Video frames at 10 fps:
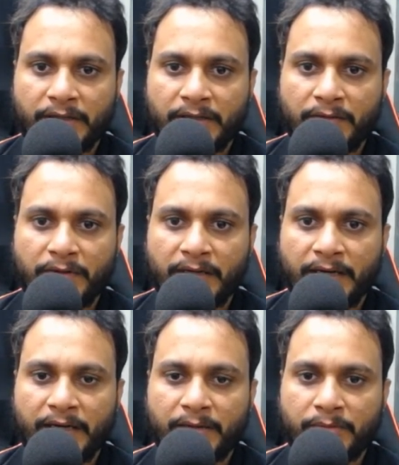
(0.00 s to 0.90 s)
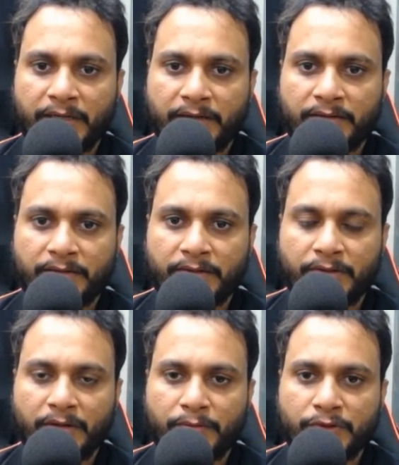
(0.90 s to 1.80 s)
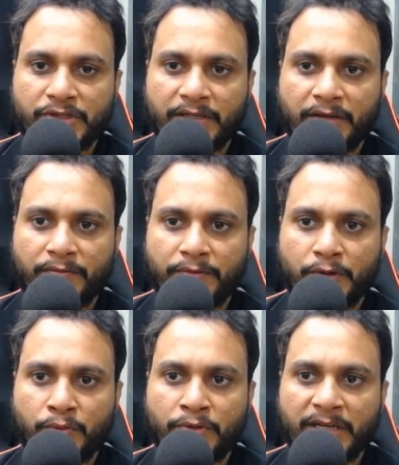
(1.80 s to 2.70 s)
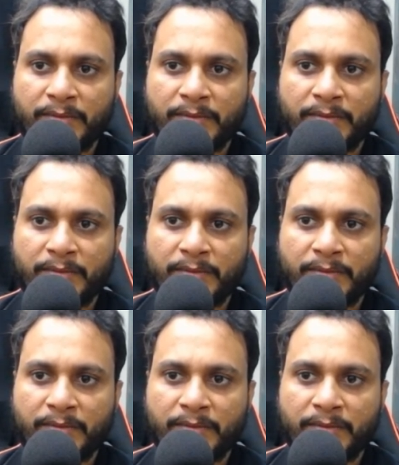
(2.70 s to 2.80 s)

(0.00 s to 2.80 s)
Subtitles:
then given an item 10, you have to check if 2